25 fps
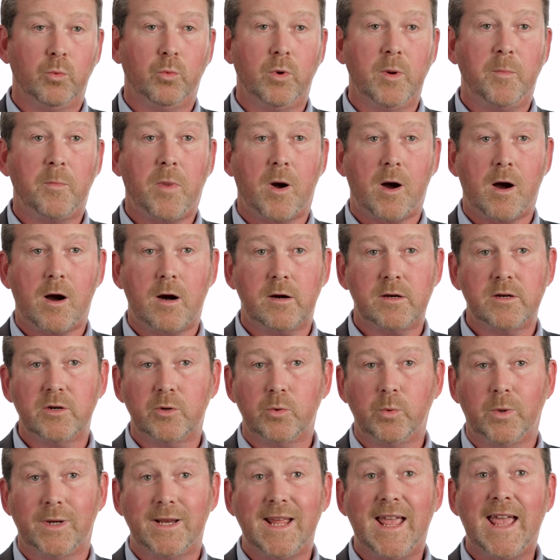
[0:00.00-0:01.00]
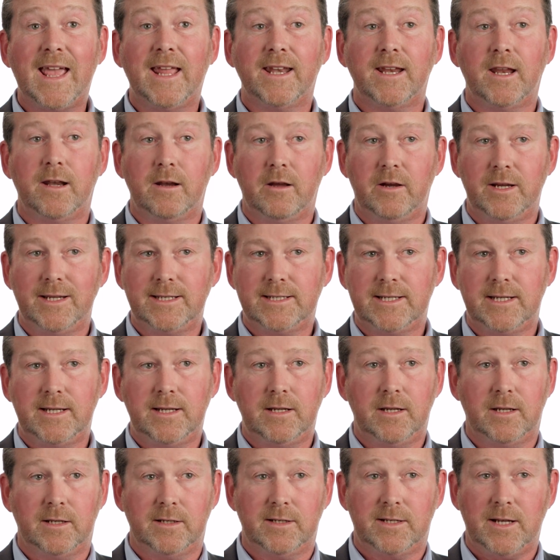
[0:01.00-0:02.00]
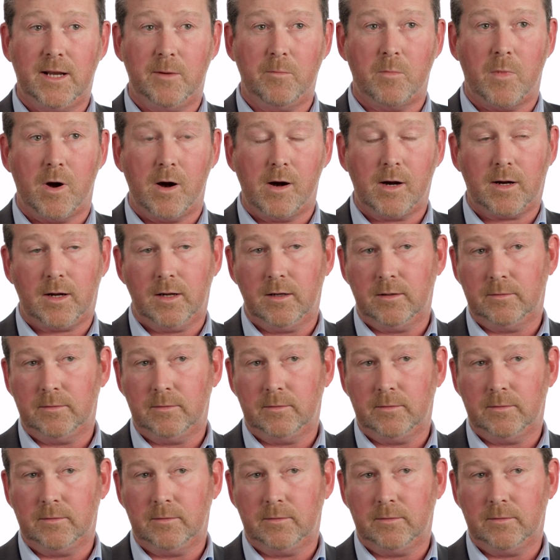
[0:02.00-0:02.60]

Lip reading: We partnered with NNIT in Denmark.